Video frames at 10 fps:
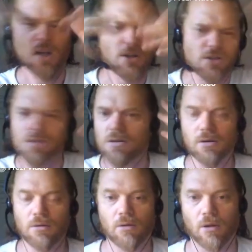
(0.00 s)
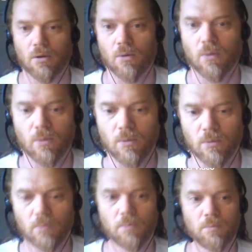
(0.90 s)
just
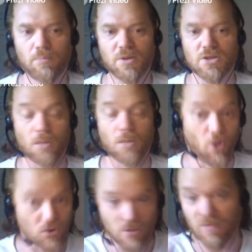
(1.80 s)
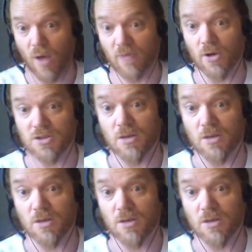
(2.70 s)
pitch it. But also, if you have contact